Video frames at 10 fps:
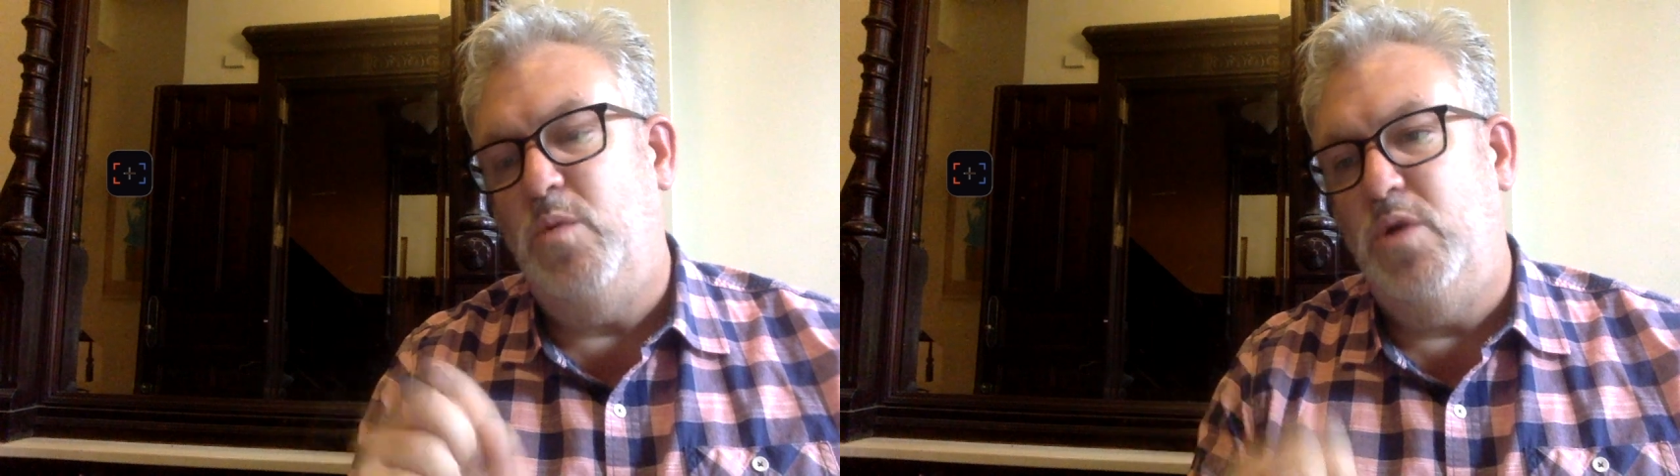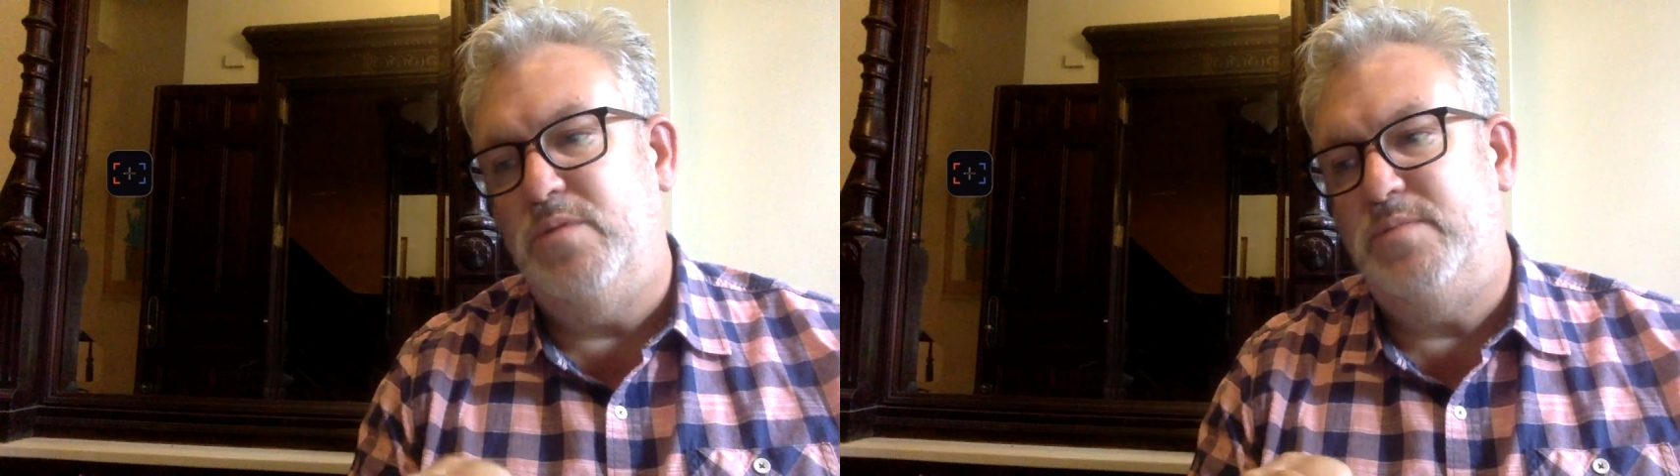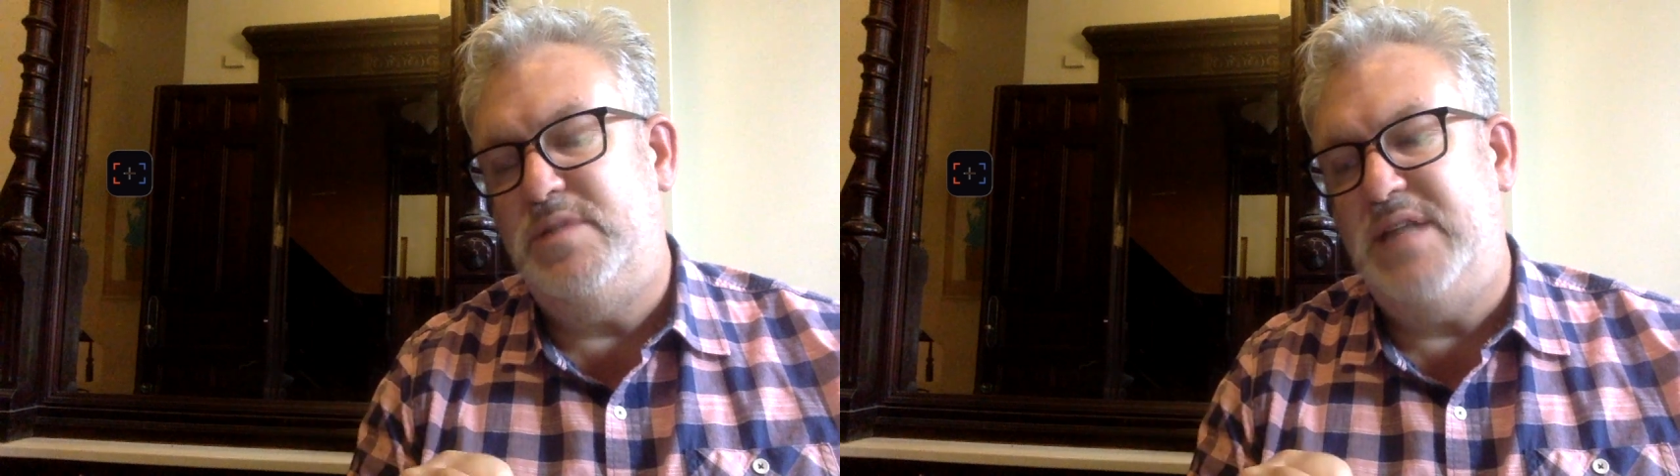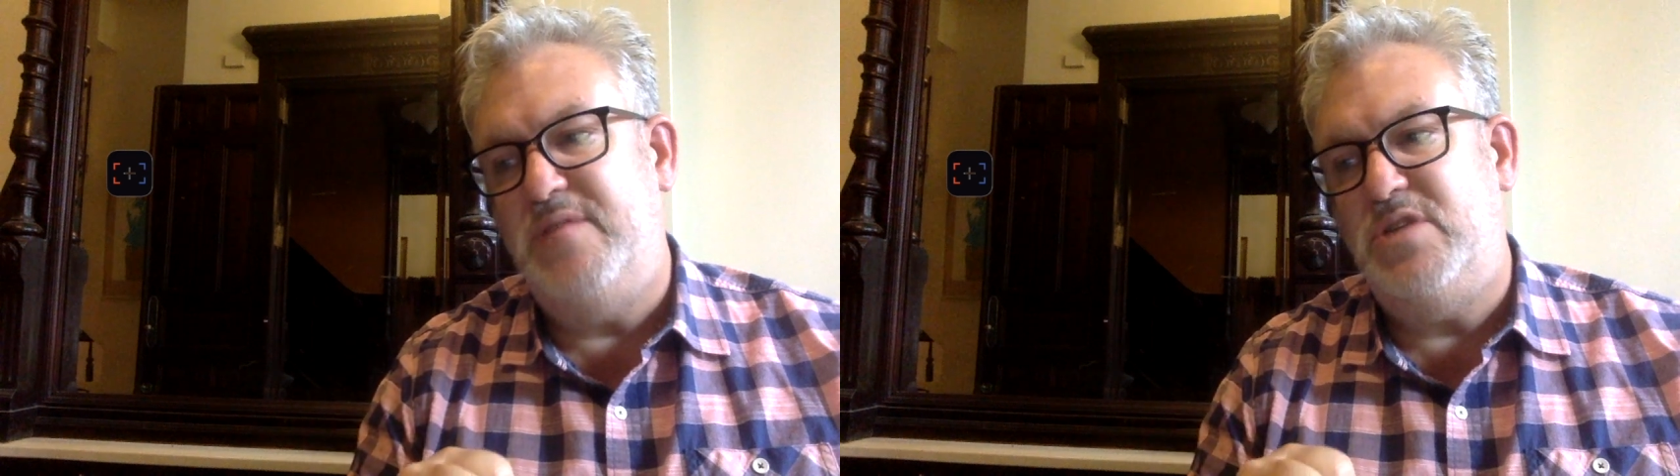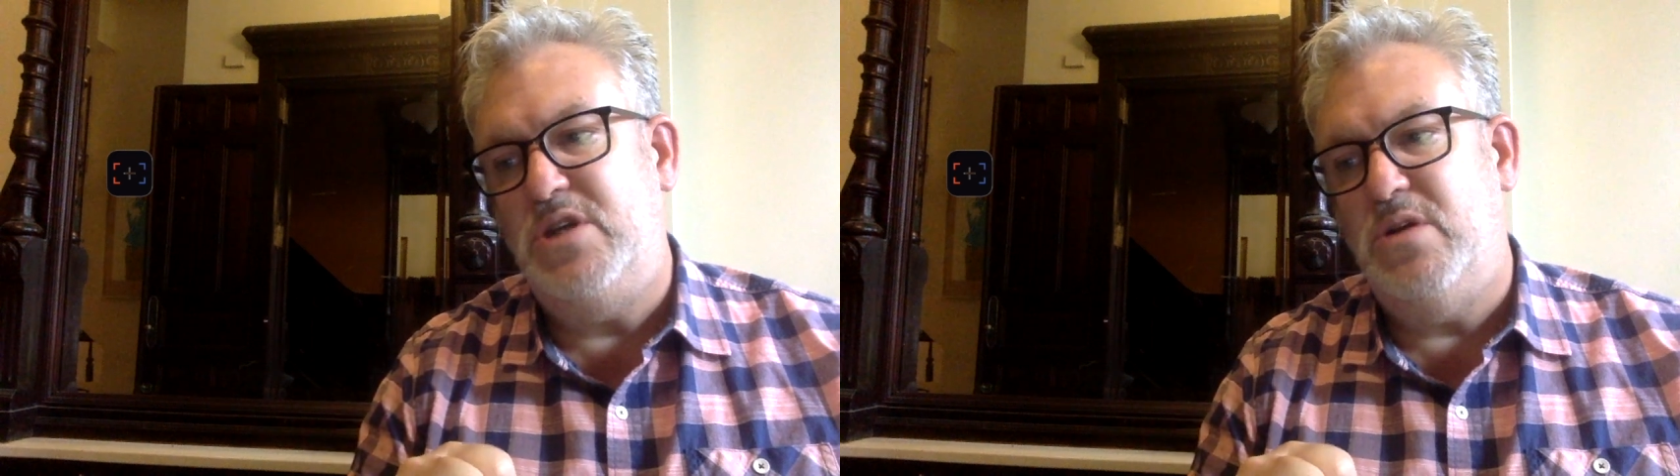will
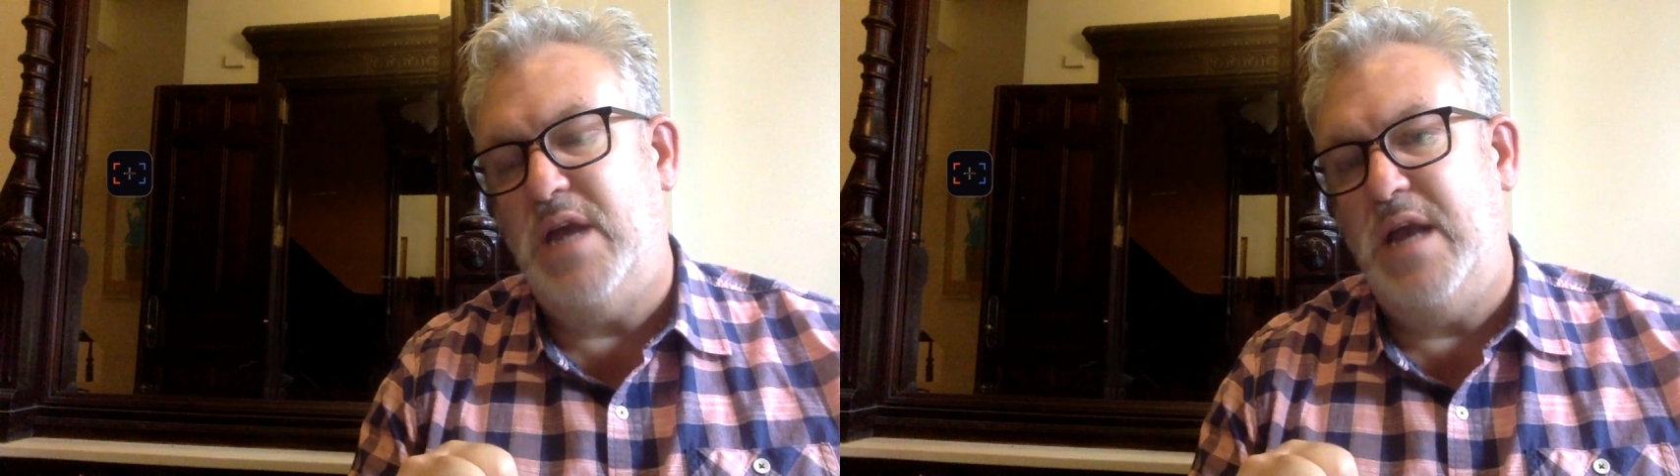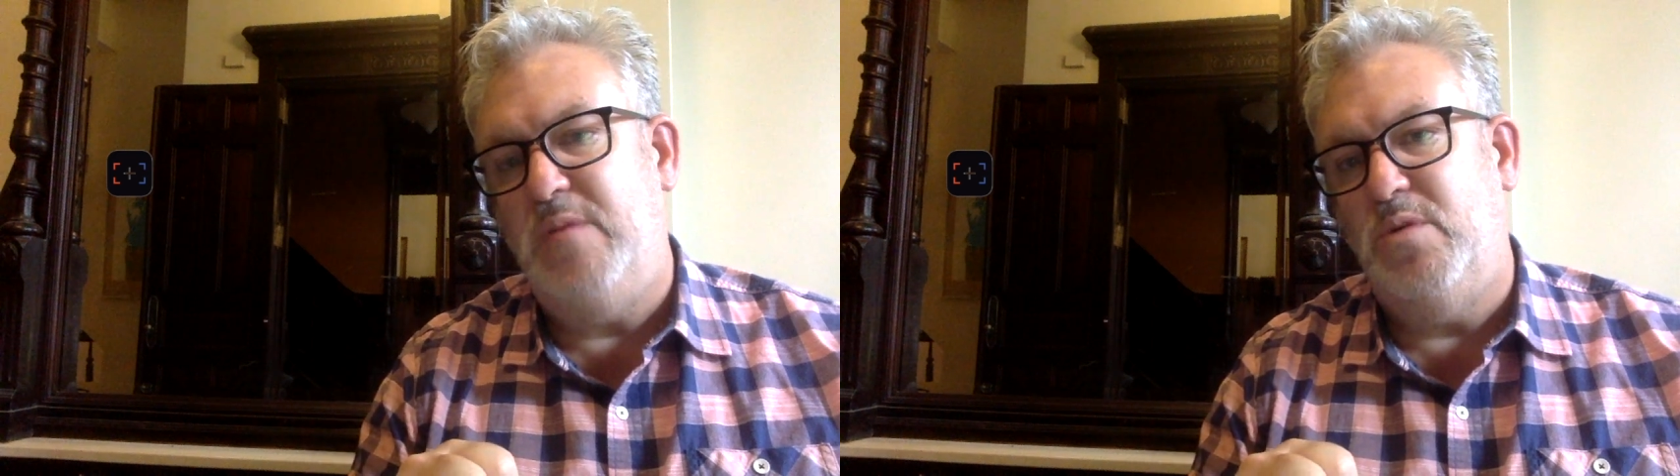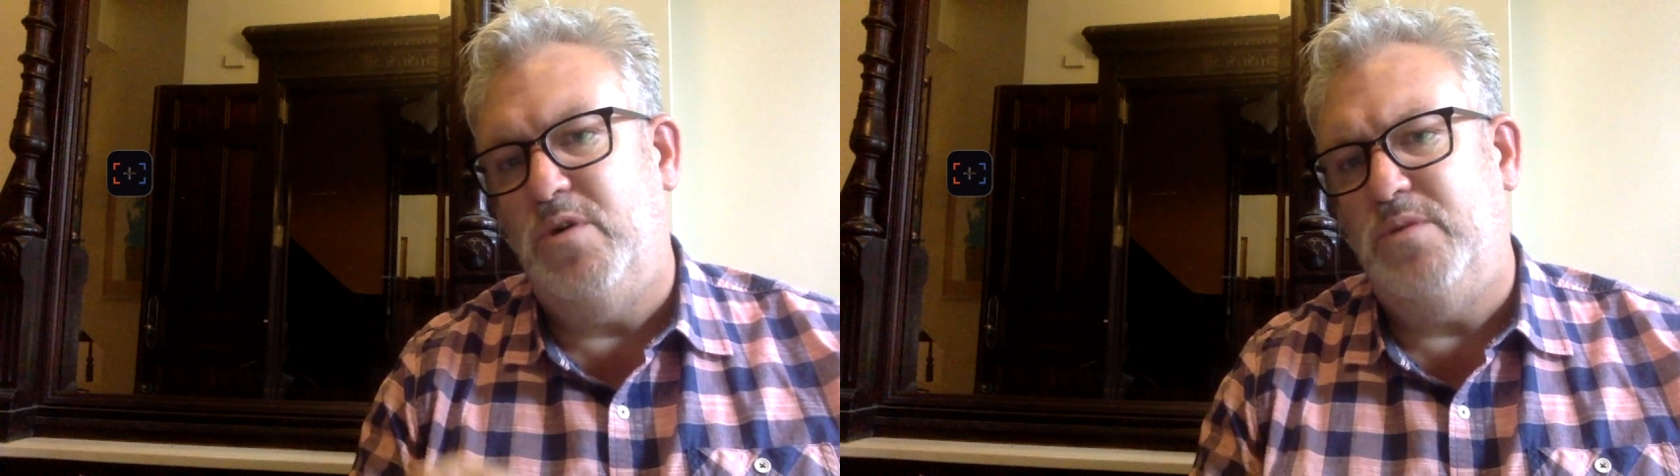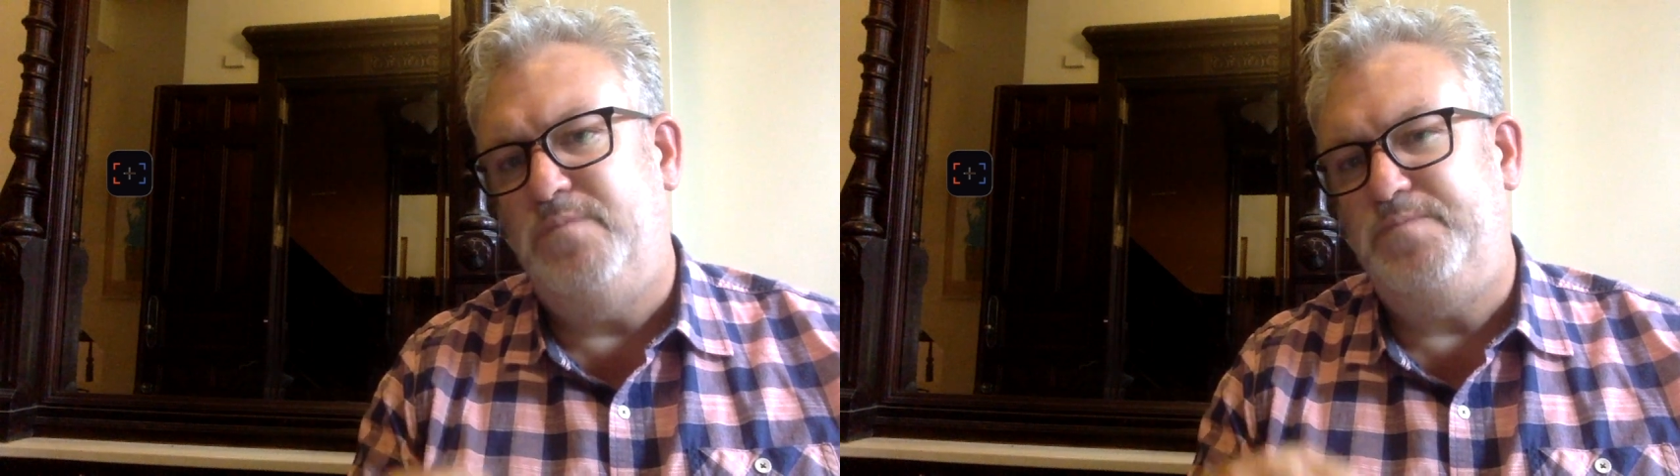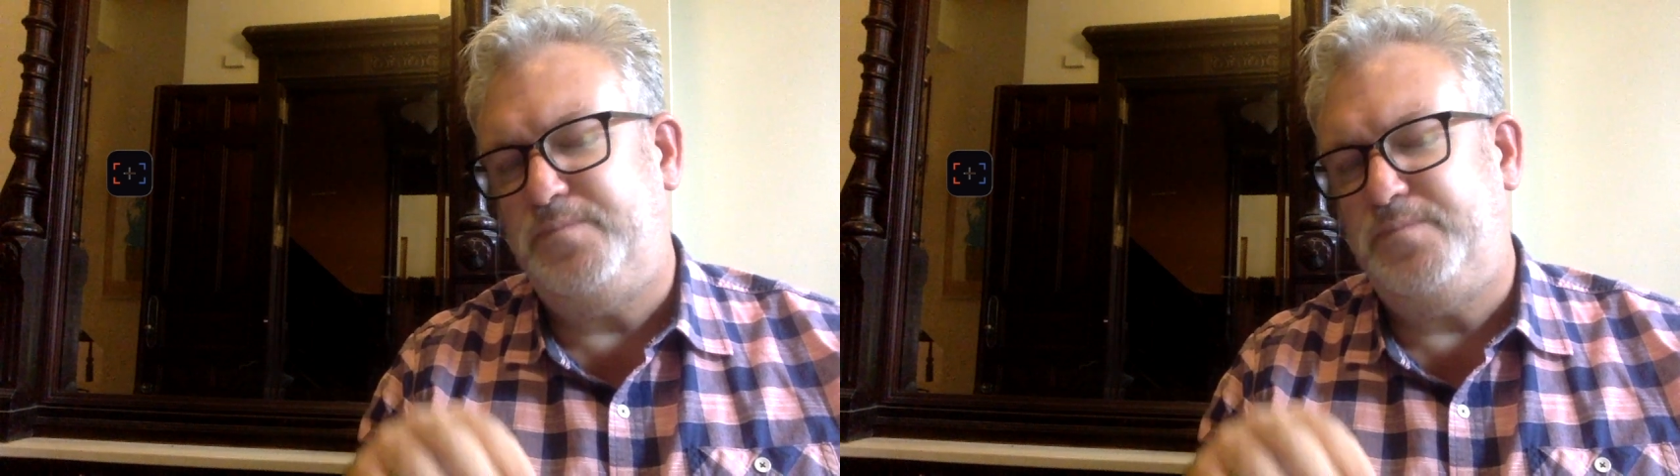save to your camera roll.